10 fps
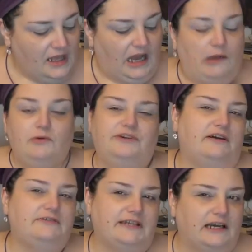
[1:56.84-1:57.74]
I will
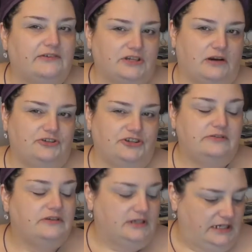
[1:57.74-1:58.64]
no doubt have told you
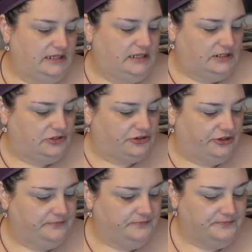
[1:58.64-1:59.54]
in the
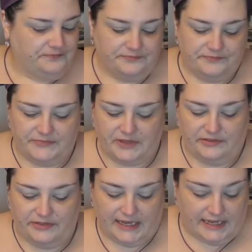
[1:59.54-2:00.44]
intro
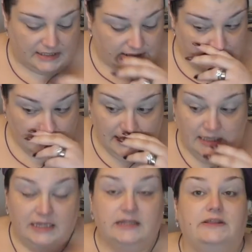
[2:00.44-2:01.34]
that
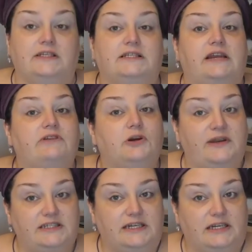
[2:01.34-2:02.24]
this is a
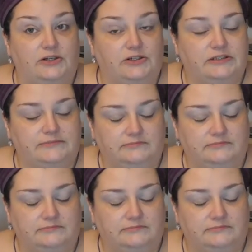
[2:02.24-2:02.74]
requested look.